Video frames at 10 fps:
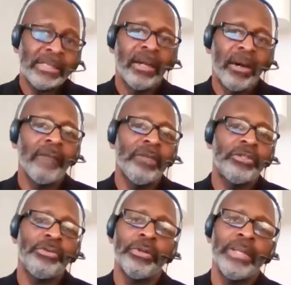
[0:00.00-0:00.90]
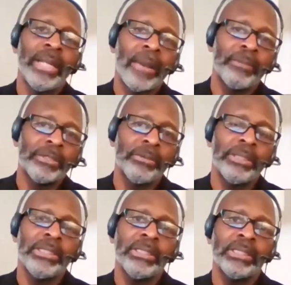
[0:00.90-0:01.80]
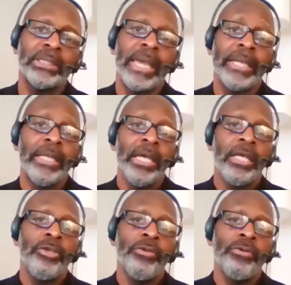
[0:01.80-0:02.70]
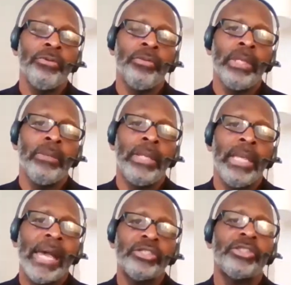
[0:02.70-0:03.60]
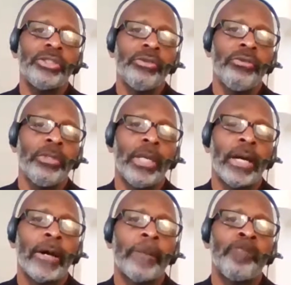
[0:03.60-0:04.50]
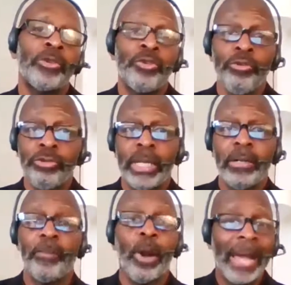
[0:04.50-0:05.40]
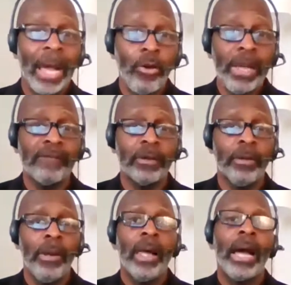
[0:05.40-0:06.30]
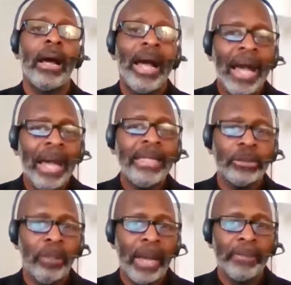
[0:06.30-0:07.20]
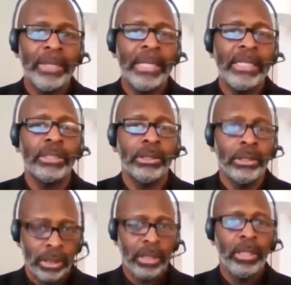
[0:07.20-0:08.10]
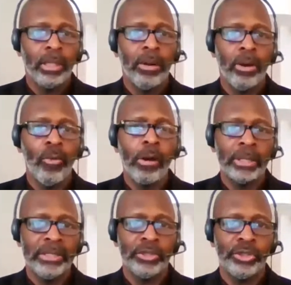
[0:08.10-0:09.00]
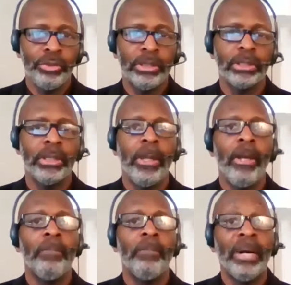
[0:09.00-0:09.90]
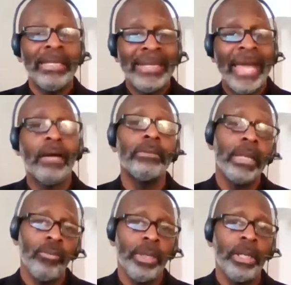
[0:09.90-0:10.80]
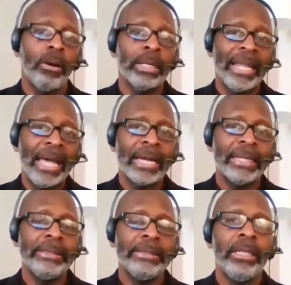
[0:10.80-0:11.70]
of the tutoring opportunities is that we ask the student to set an appointment. However, our highest population are walk-in students. But now that we are online,